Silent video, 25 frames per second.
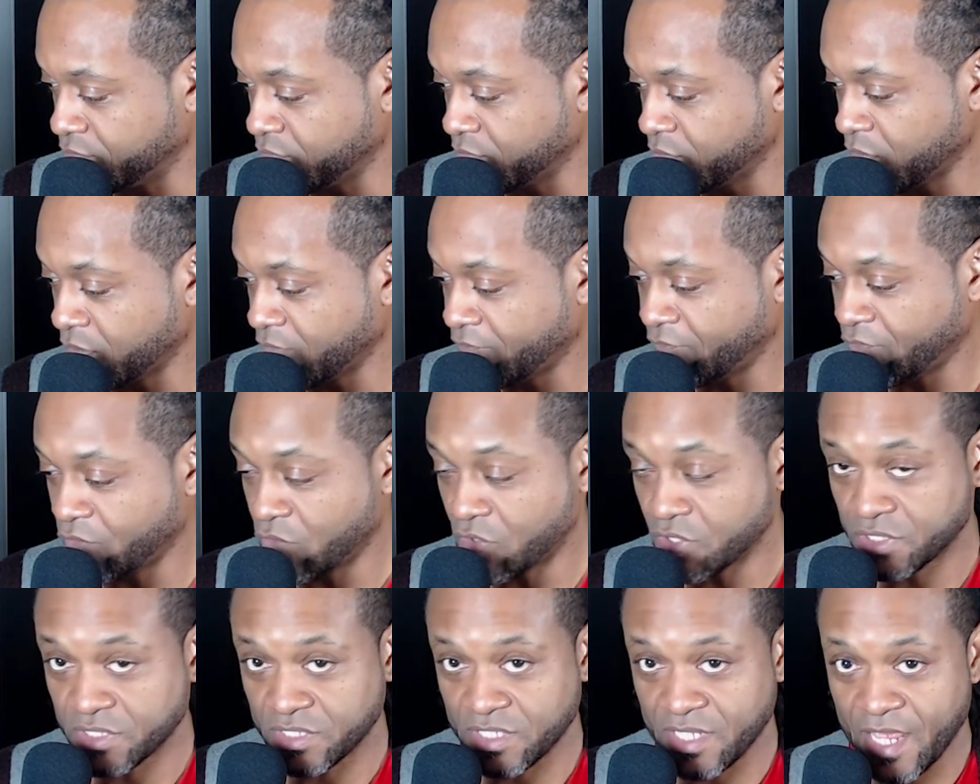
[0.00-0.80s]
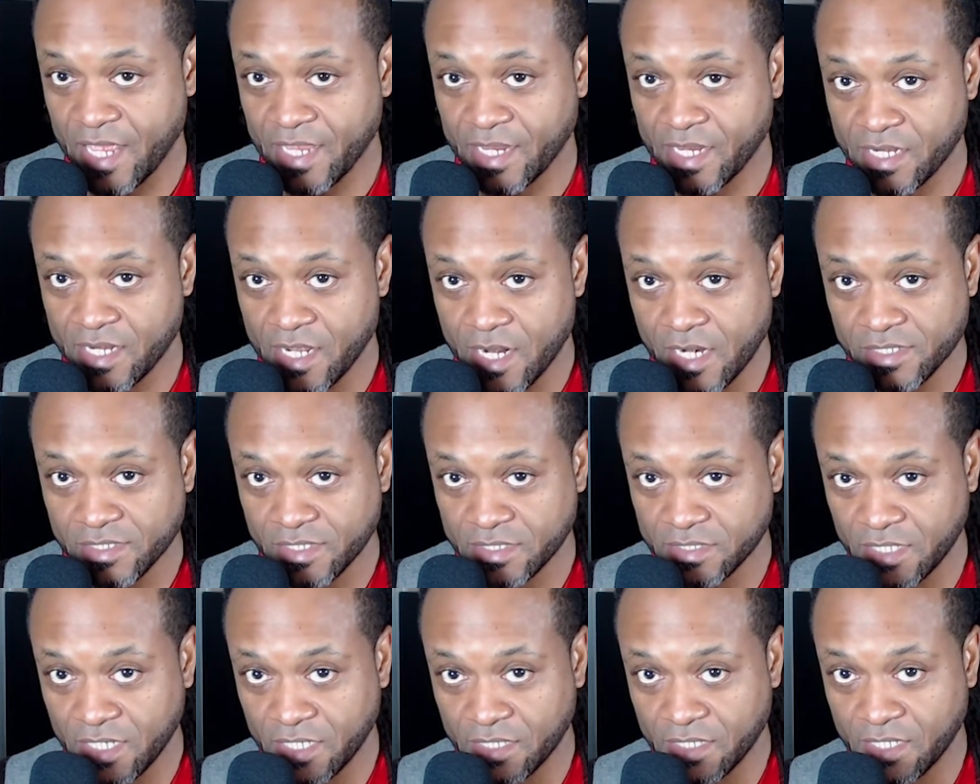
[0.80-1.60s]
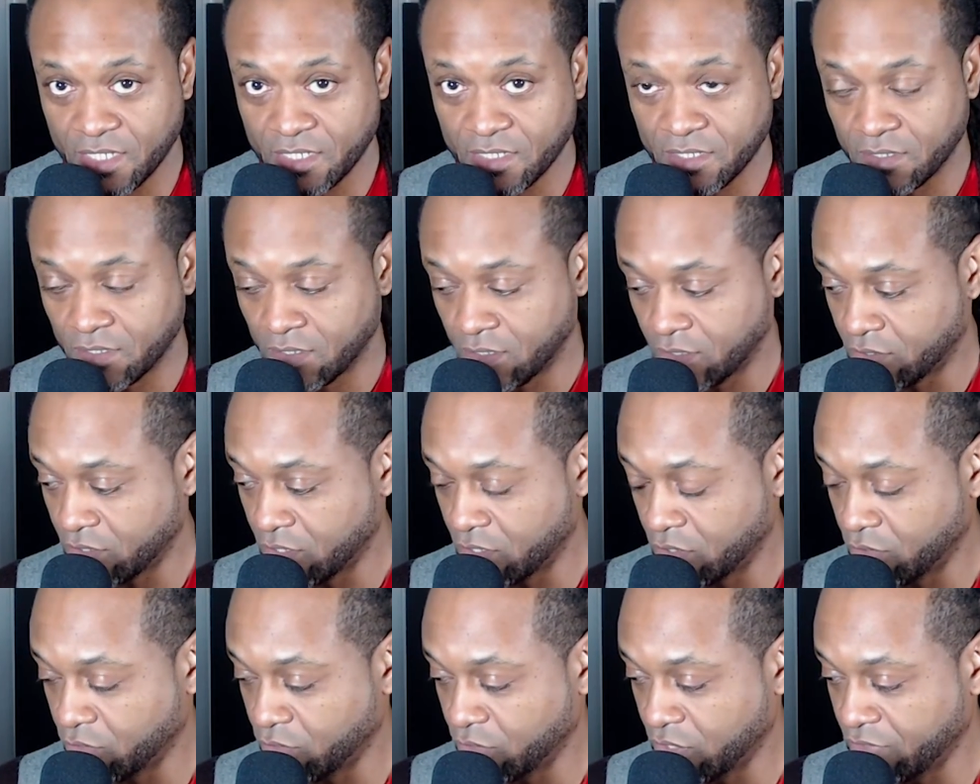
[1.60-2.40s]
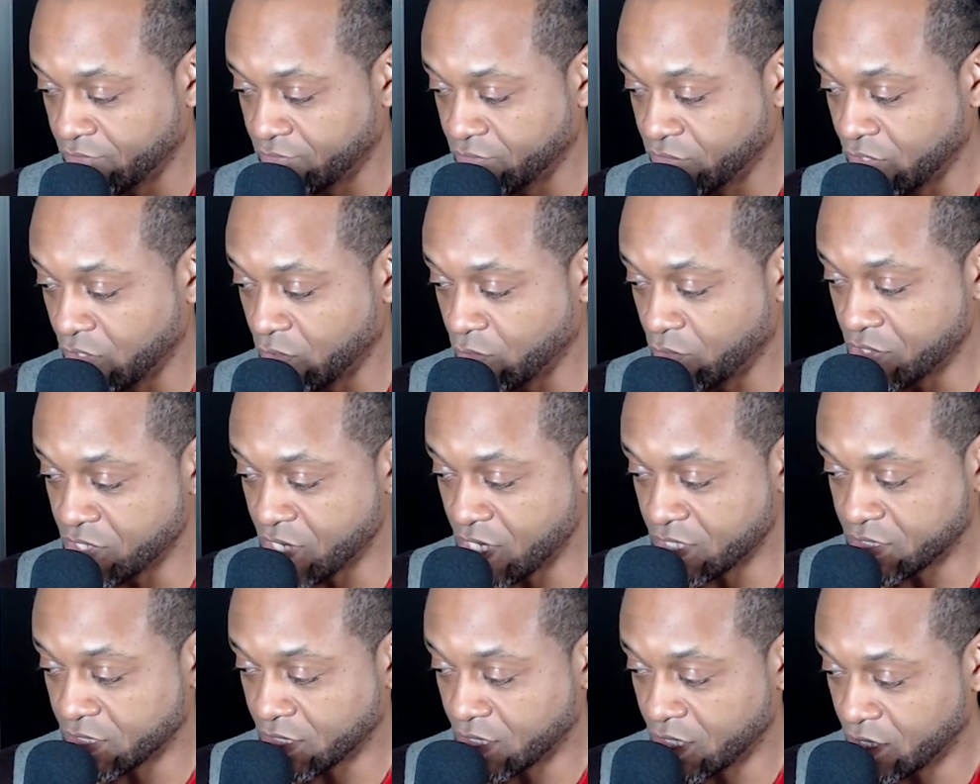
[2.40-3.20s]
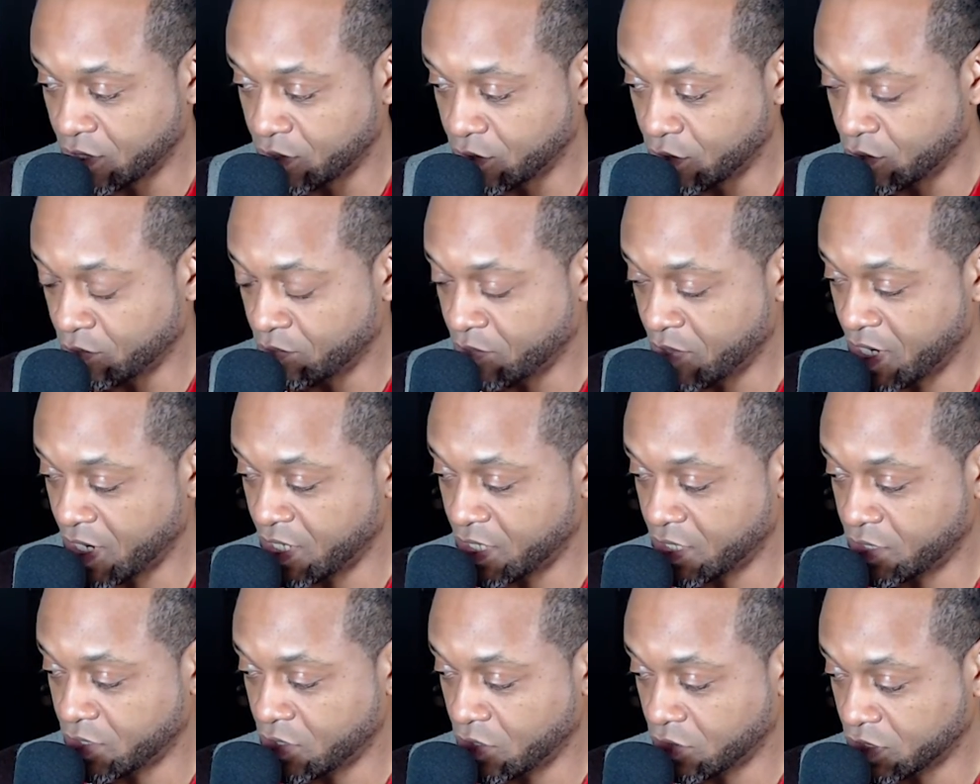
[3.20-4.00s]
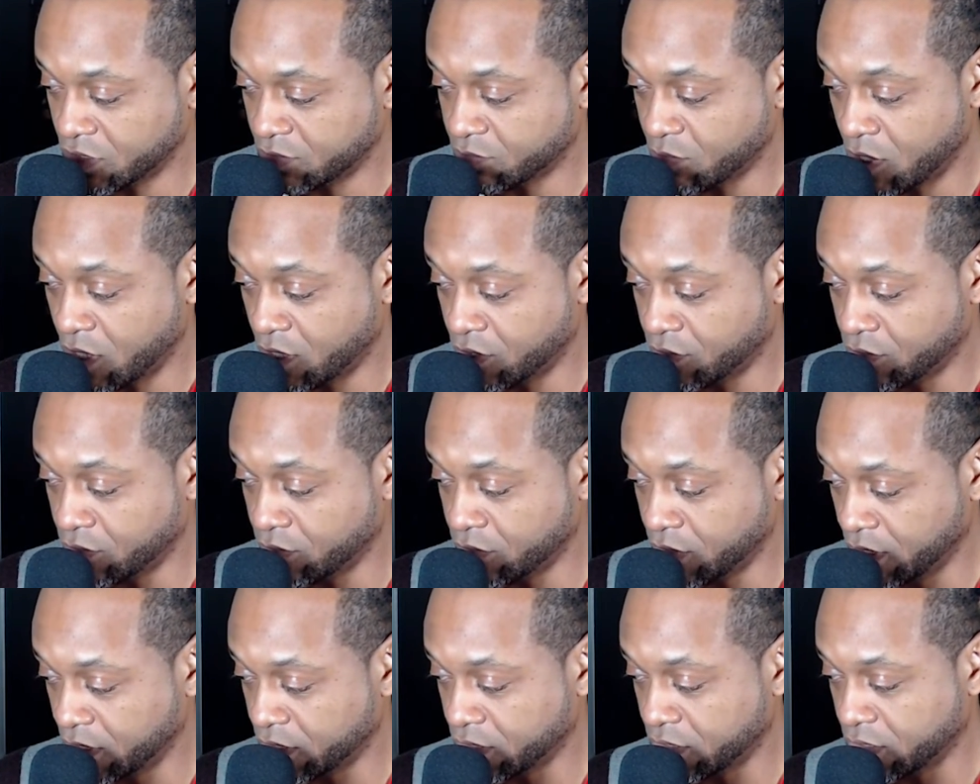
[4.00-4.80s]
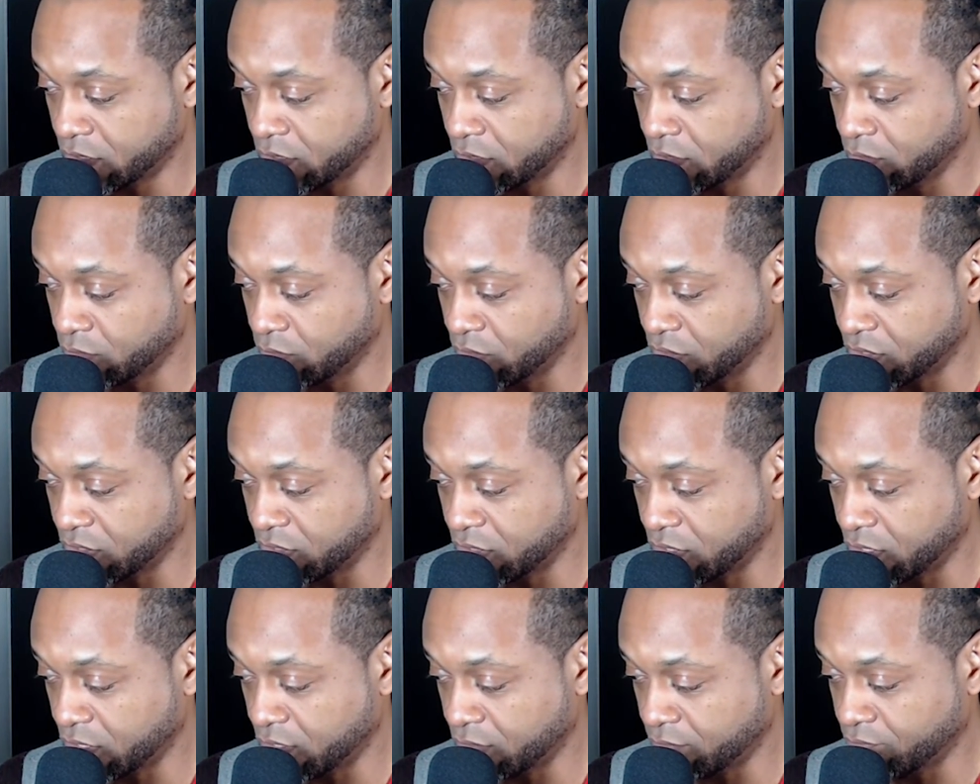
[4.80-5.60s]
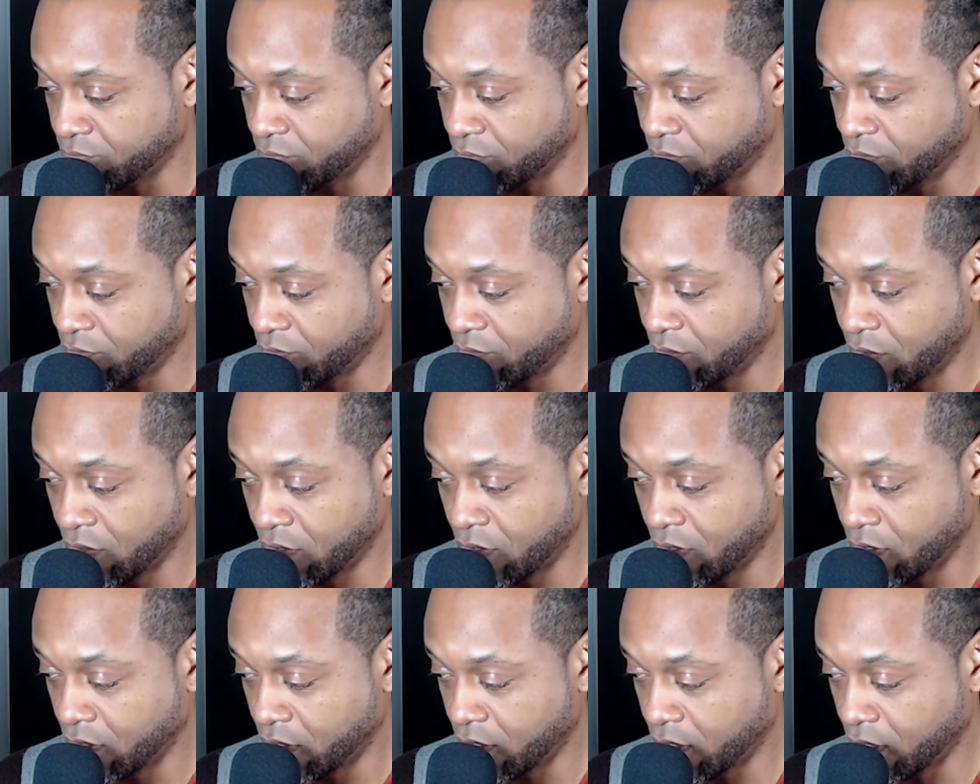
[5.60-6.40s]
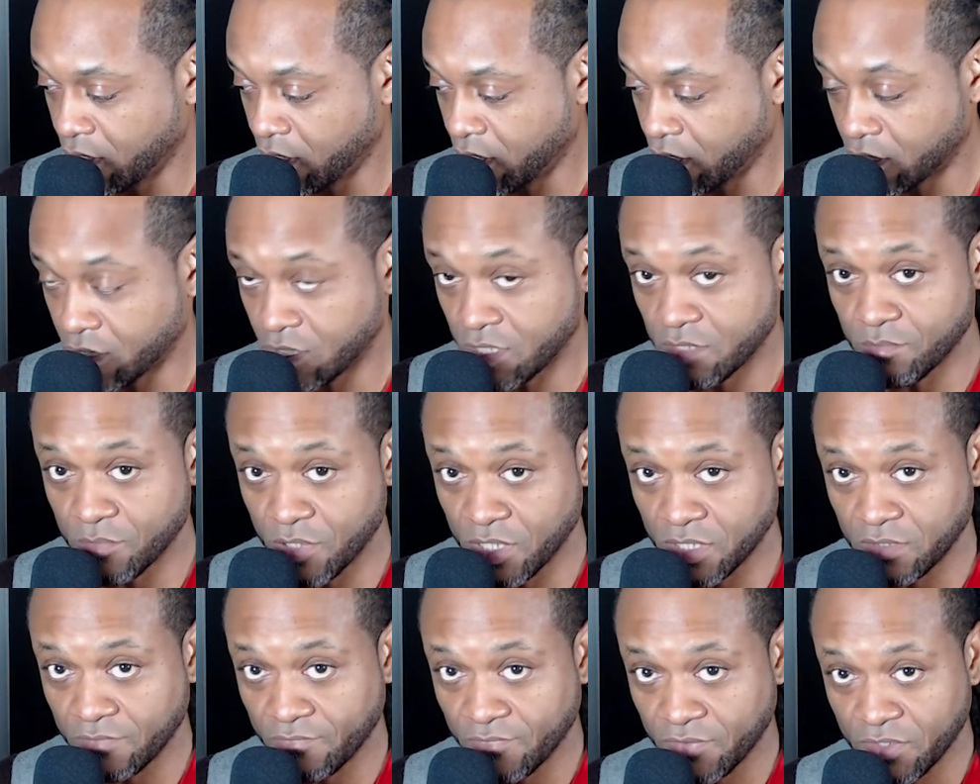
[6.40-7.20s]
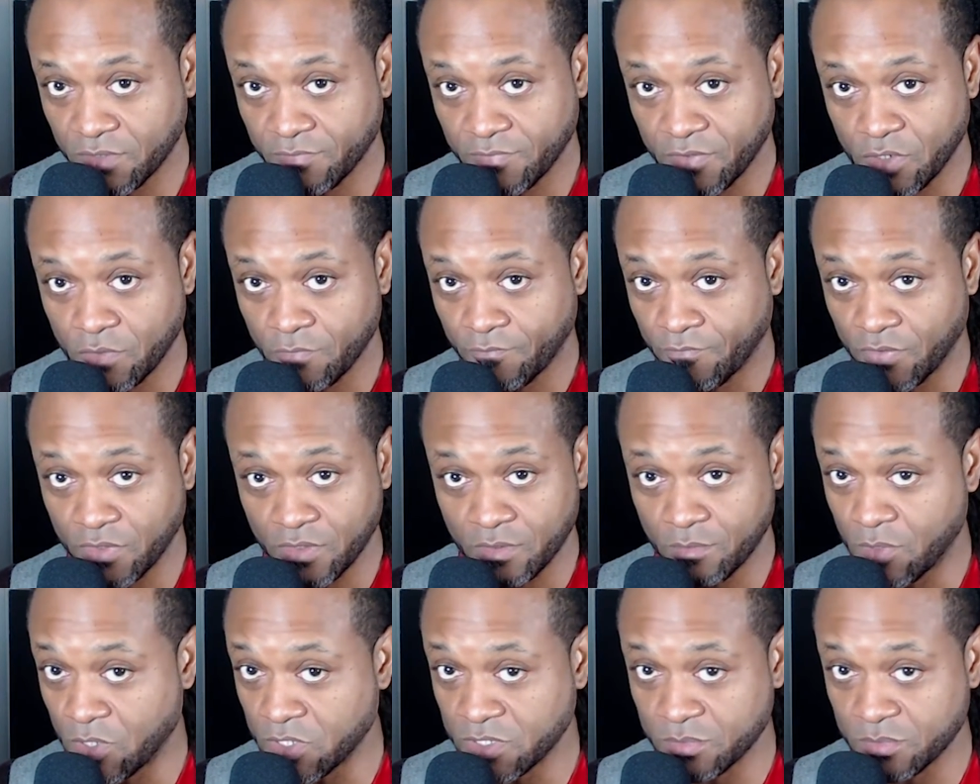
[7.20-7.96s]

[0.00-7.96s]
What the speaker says: Fortunately, I can honestly say that, even though we're not together, my daughter's mother was a good mother for the most